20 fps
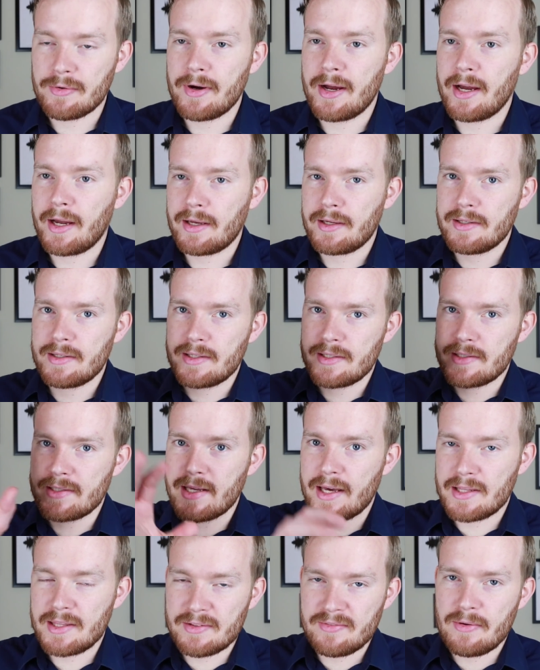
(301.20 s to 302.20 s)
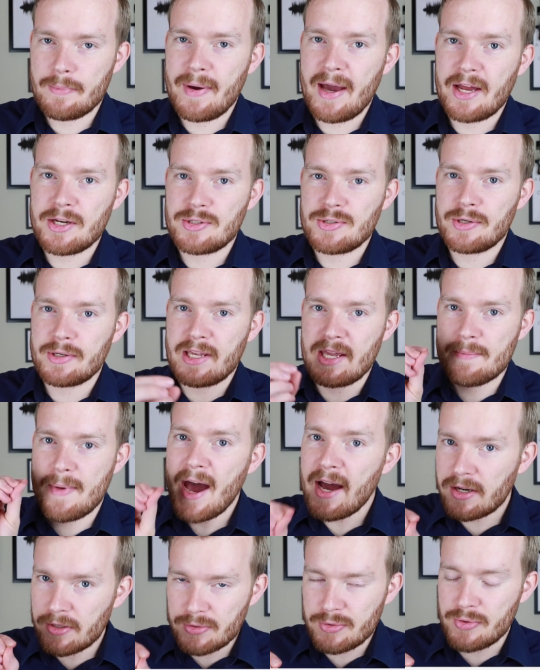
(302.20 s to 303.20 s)
wreck. Death of a Bachelor came
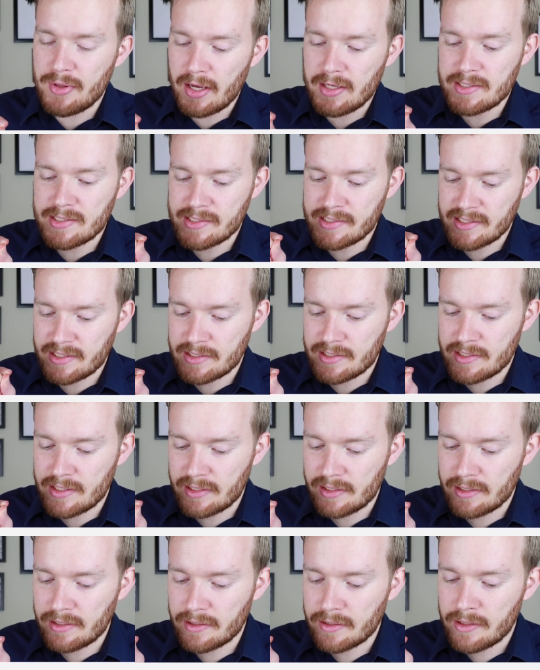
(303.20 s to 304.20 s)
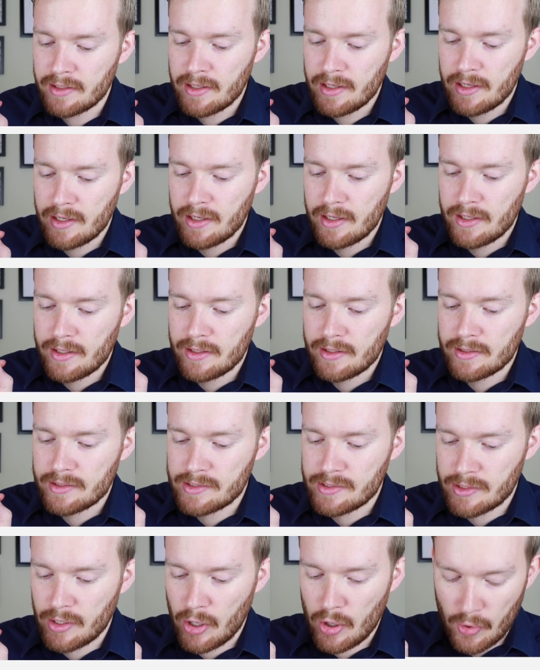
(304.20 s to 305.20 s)
out in 2016,
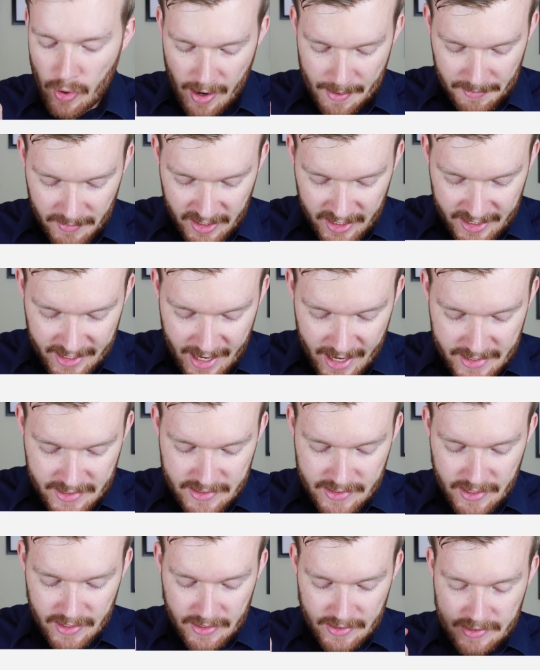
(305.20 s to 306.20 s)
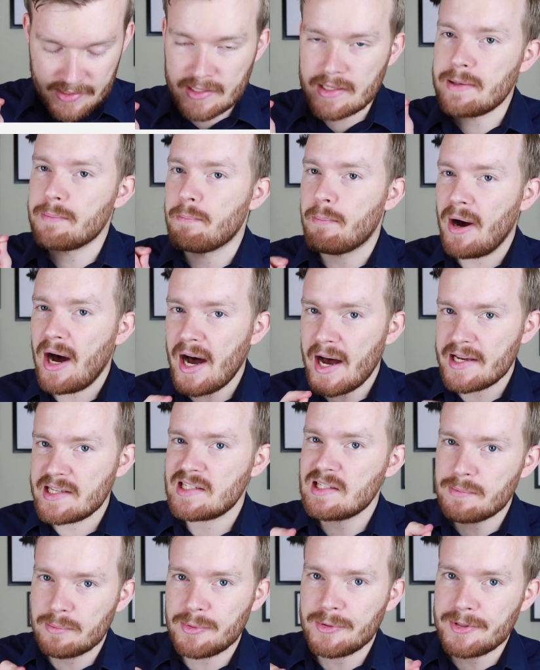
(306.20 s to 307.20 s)
so I'm gonna guess that it's
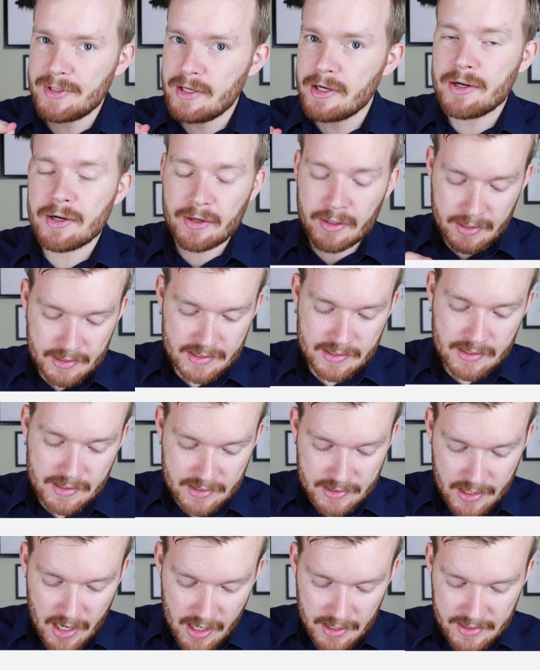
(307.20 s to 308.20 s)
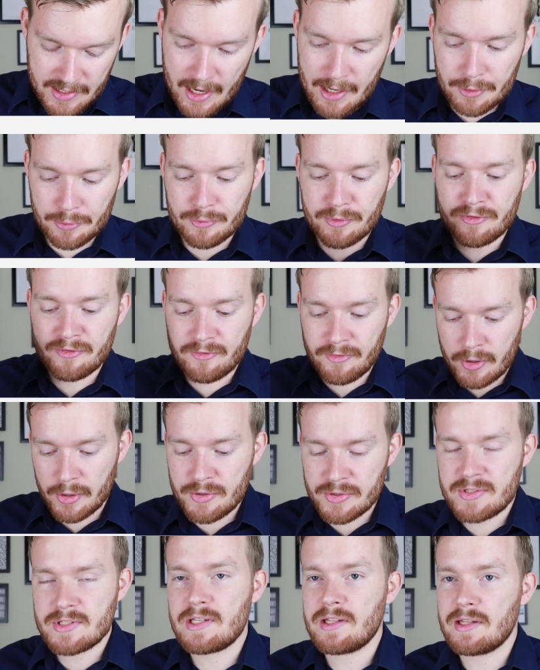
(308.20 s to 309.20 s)
Impossible Year, because the song title
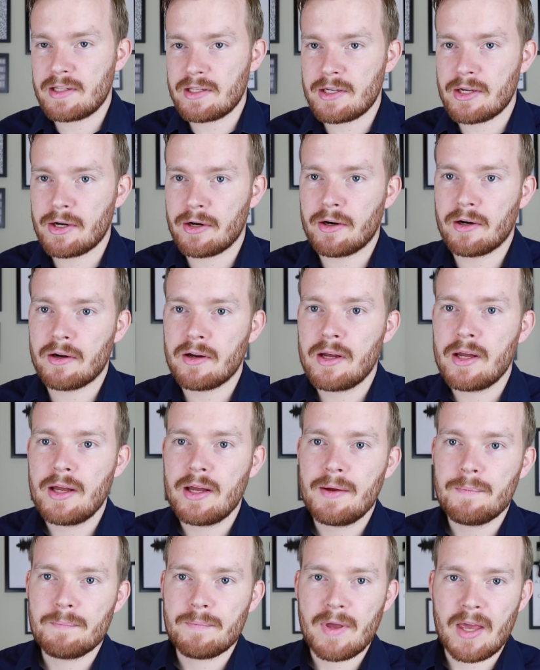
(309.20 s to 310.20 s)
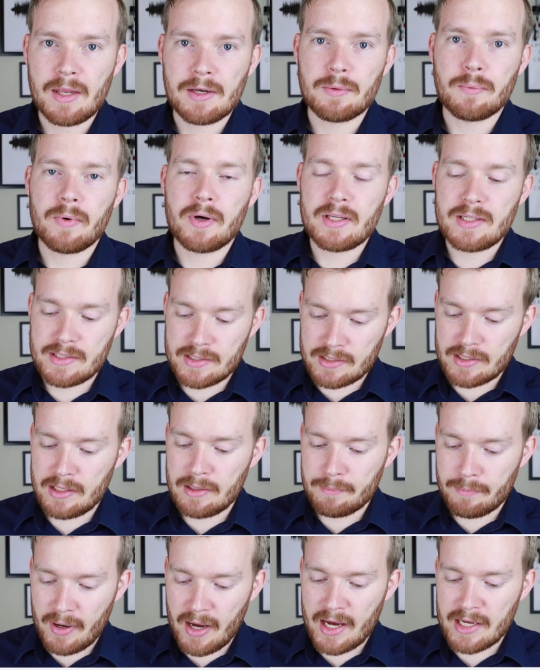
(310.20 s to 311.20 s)
refers to the year, and it was an
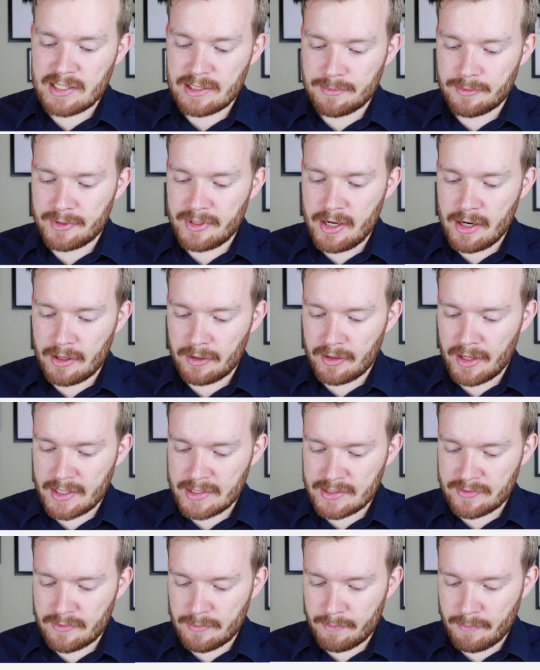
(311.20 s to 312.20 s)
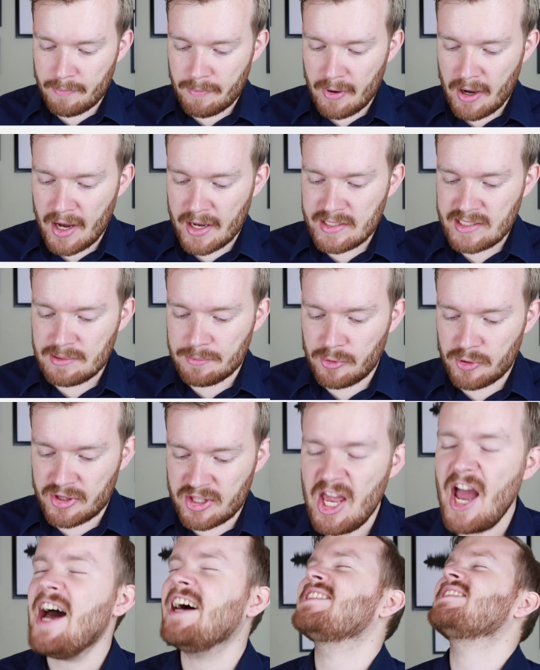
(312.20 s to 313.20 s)
impossible year. Lots of impossible,
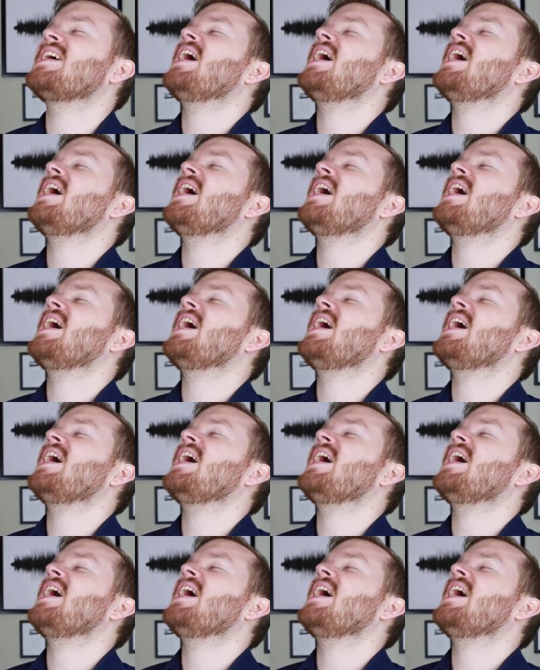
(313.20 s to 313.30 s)
yes,